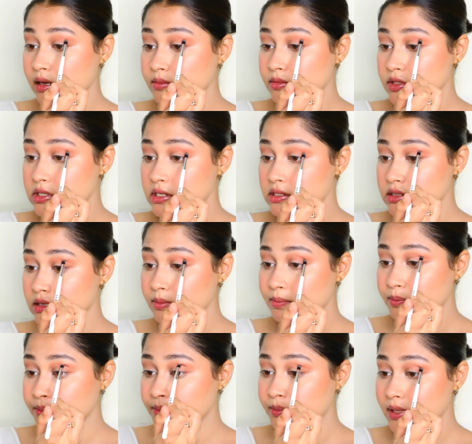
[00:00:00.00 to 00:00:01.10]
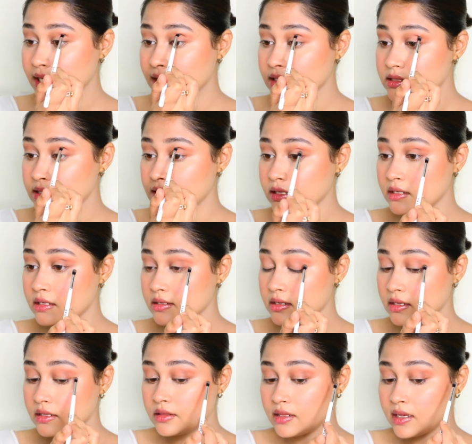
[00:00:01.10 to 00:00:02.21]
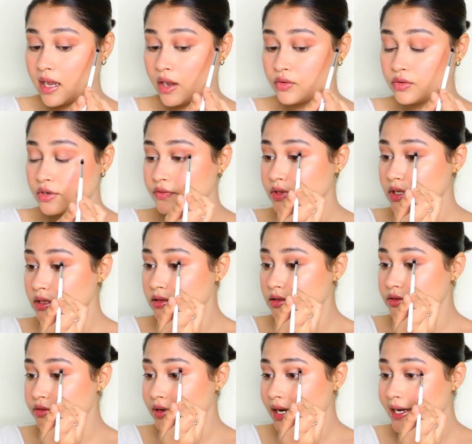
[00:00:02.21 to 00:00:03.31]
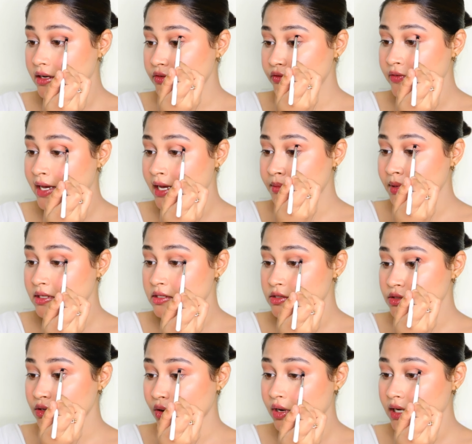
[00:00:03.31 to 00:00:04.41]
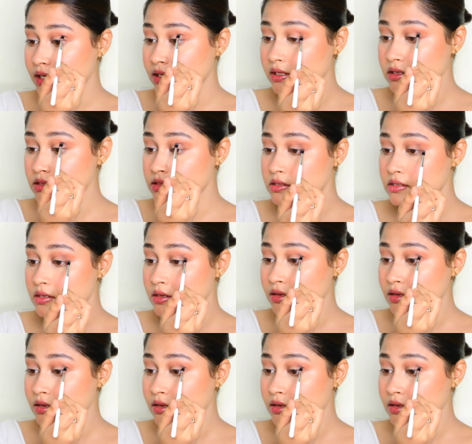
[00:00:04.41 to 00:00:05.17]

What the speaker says: I'm just going to place it in the outer V right where my socket is.